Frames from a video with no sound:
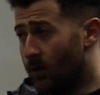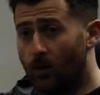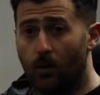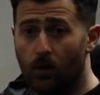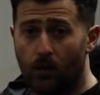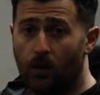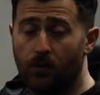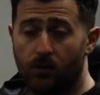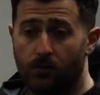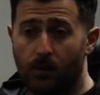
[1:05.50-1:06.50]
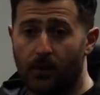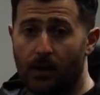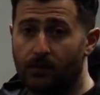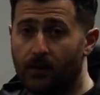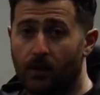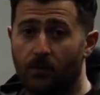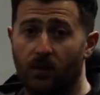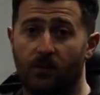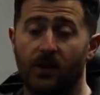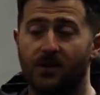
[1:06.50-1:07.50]
or are you maybe having a couple
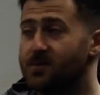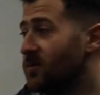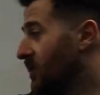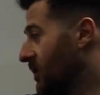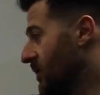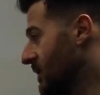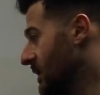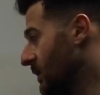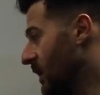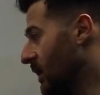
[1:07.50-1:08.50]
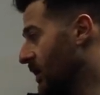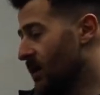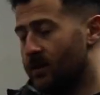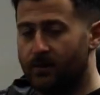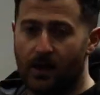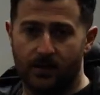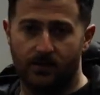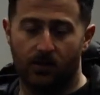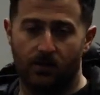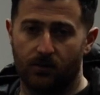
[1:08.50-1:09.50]
of beers before you go to sleep? That's
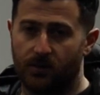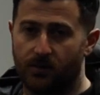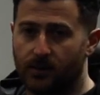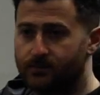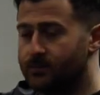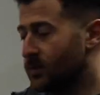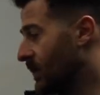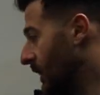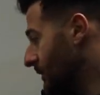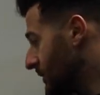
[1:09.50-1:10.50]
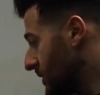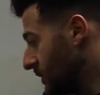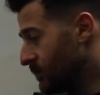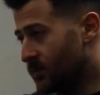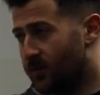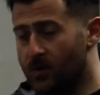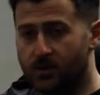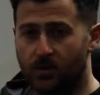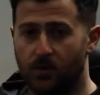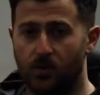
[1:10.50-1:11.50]
not going to be great, okay? So
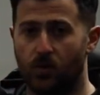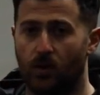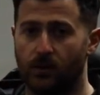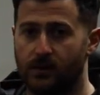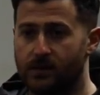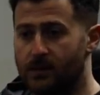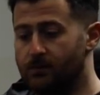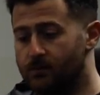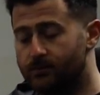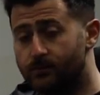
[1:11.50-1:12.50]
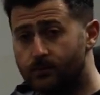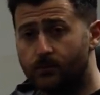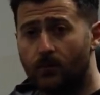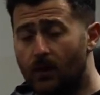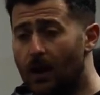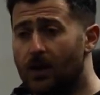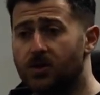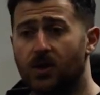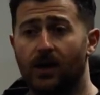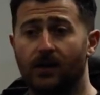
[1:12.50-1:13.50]
focus on good quality sleep and
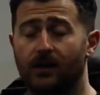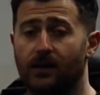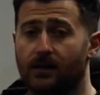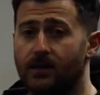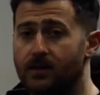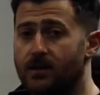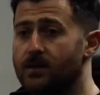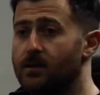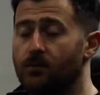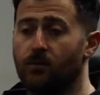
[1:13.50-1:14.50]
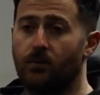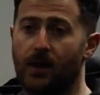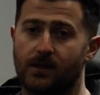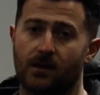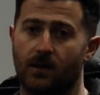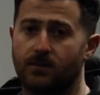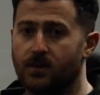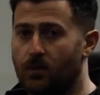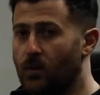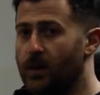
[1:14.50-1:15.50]
trying to get consistent
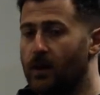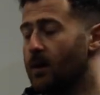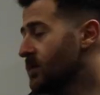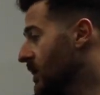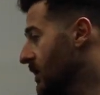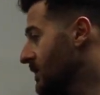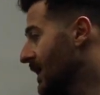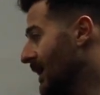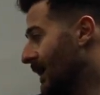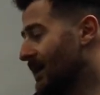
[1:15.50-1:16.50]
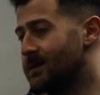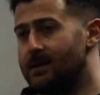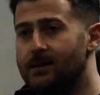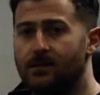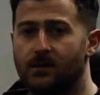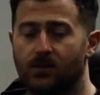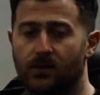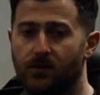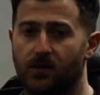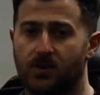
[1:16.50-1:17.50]
bedtimes and waking up times. And that's the easiest way
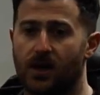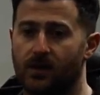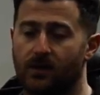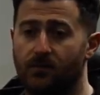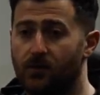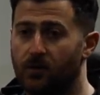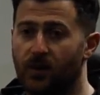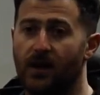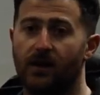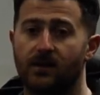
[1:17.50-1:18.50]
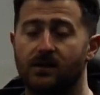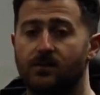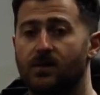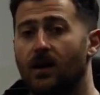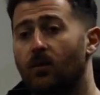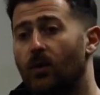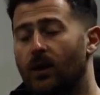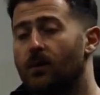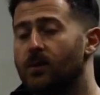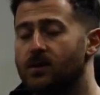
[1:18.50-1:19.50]
for you to track it. If you go to bed at the same time and
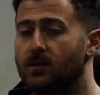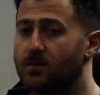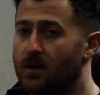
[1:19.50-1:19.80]
wake up at the same